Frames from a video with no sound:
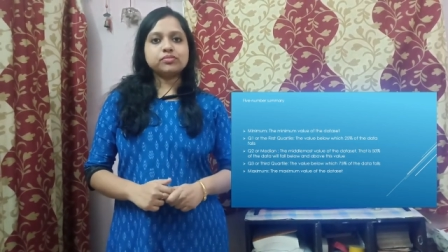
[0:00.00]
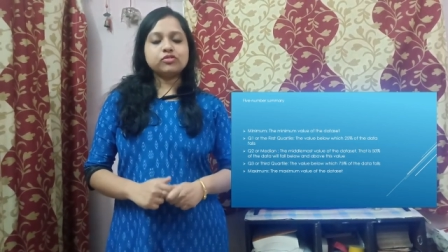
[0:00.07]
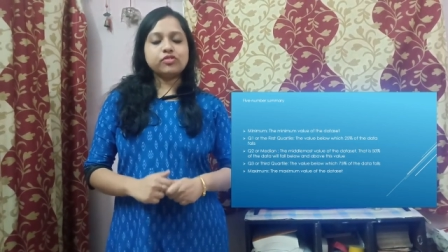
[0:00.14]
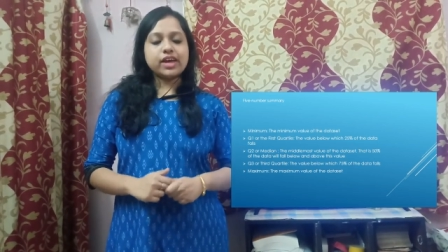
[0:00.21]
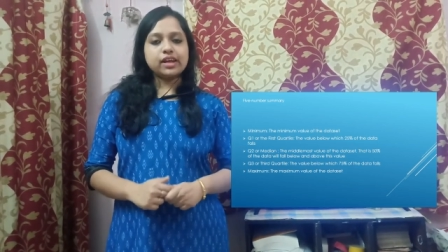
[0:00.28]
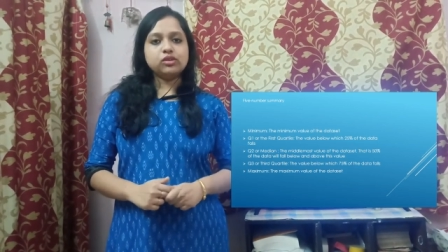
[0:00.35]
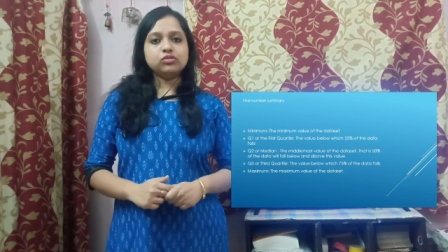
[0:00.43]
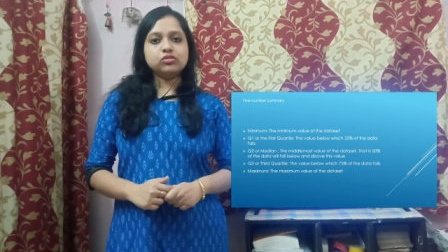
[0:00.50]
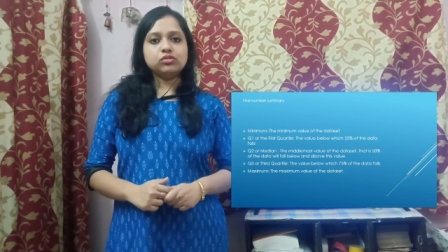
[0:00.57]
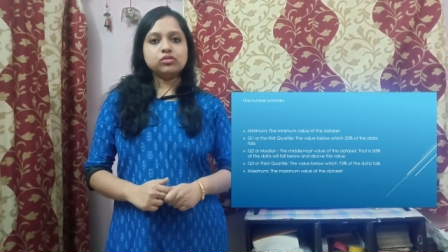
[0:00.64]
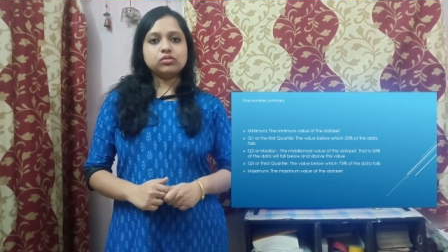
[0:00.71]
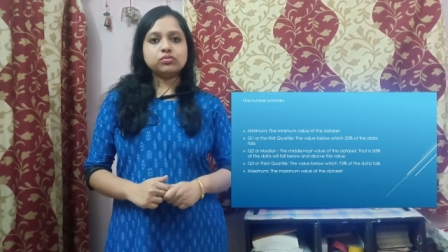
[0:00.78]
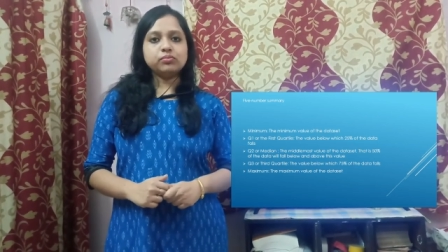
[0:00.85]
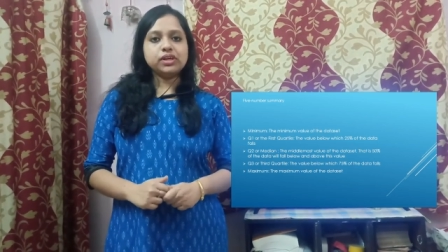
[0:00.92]
value
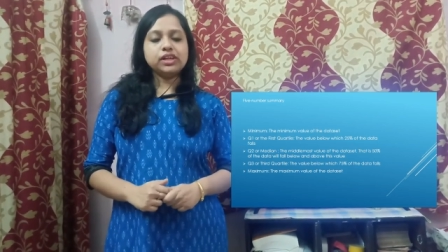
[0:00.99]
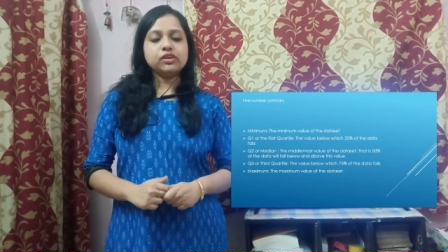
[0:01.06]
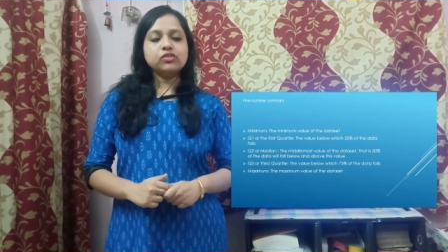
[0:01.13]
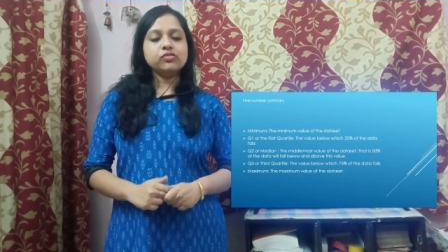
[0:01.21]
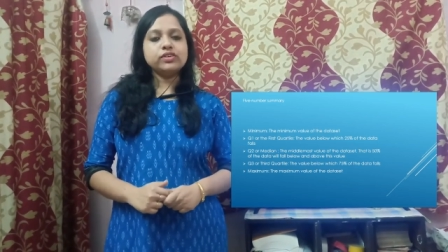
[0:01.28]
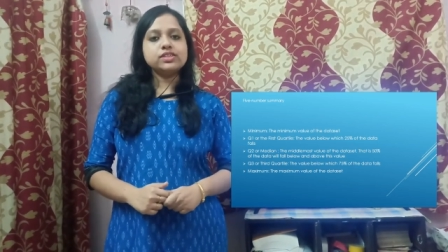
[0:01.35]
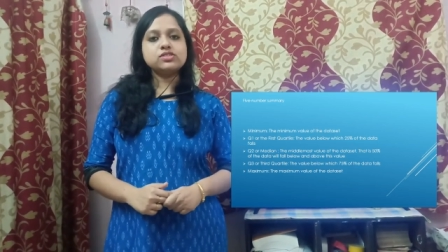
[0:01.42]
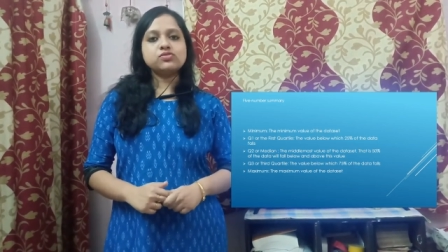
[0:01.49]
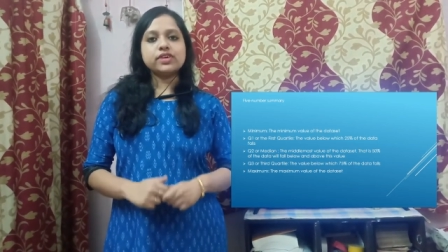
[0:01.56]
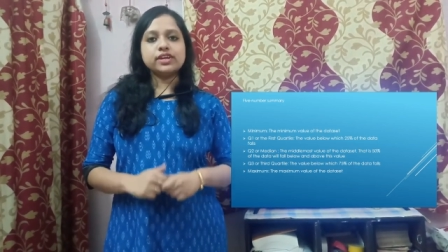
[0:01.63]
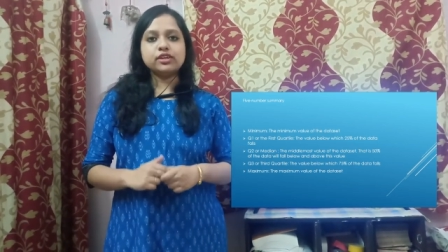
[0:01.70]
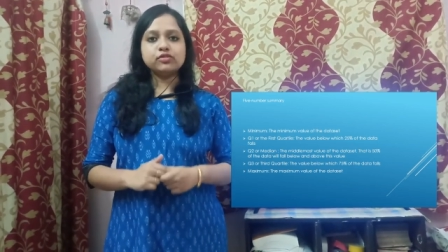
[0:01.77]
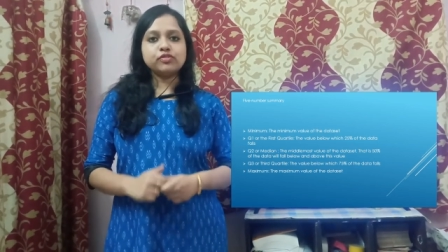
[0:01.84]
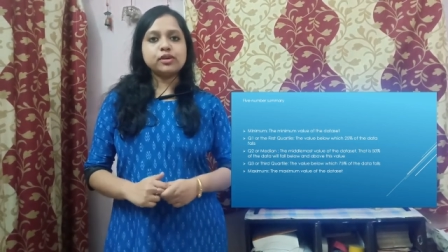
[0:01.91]
below which
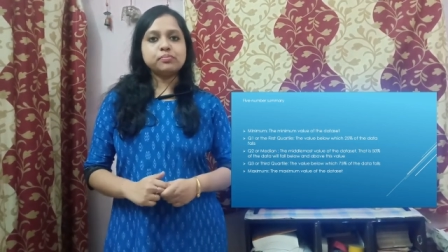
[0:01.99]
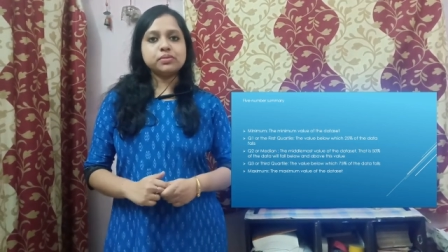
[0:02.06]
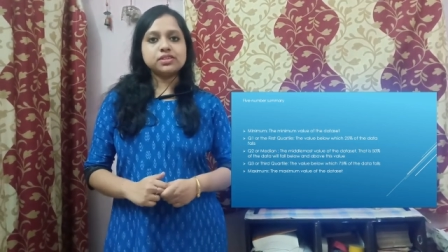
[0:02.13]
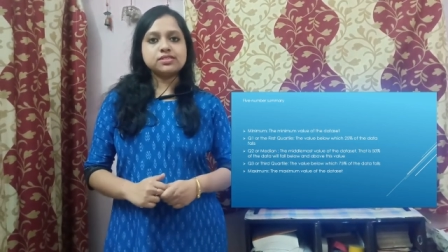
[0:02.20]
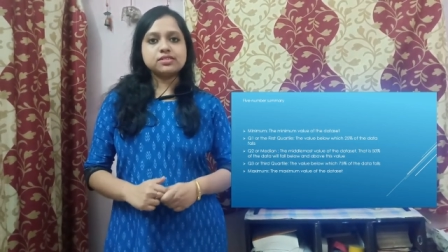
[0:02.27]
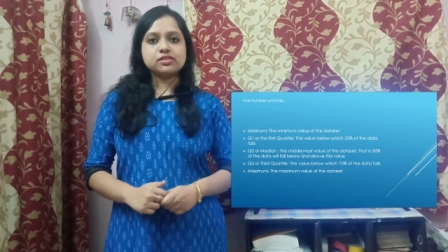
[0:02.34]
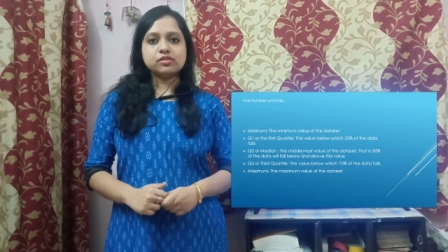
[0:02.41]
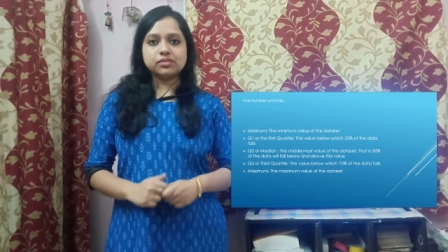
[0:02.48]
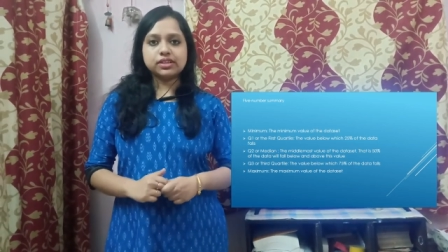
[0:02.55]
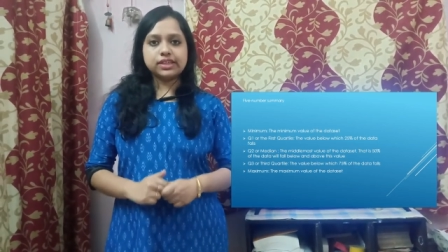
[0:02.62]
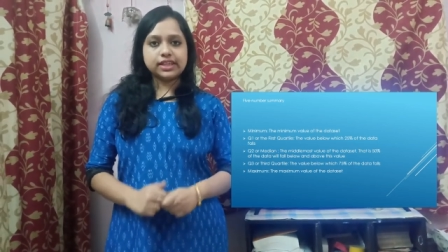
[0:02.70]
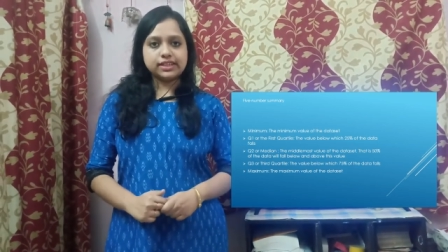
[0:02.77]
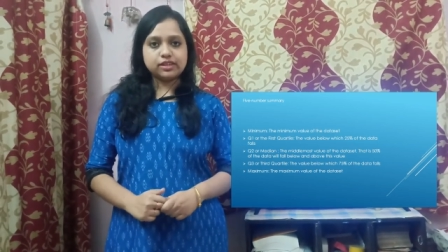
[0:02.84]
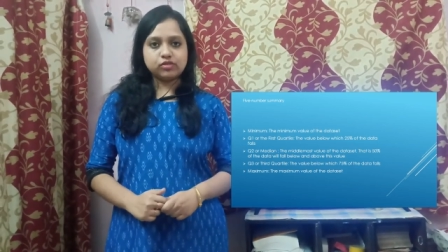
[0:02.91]
25% of the
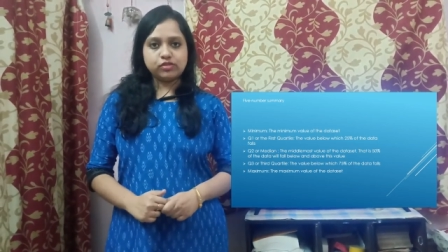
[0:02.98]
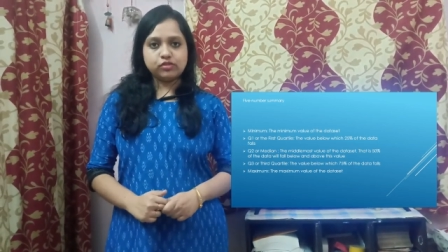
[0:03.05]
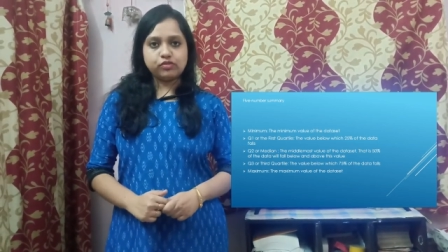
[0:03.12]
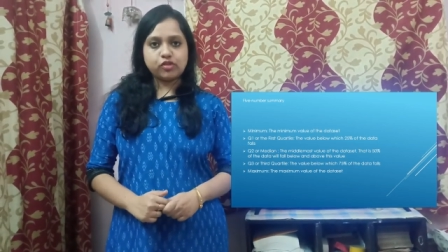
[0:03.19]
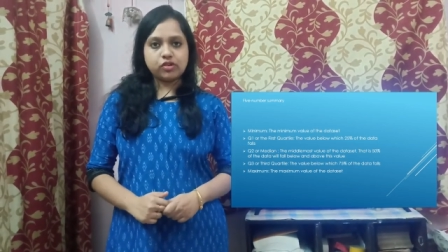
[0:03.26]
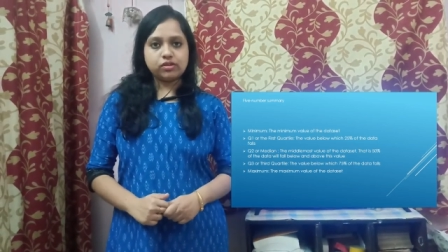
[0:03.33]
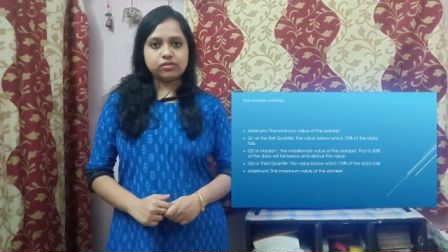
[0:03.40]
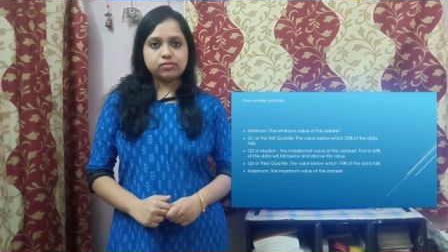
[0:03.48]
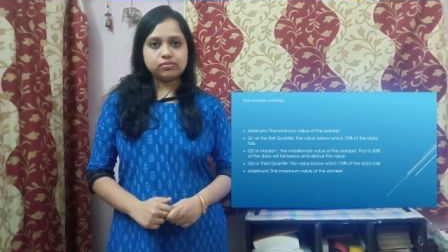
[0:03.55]
data will fall.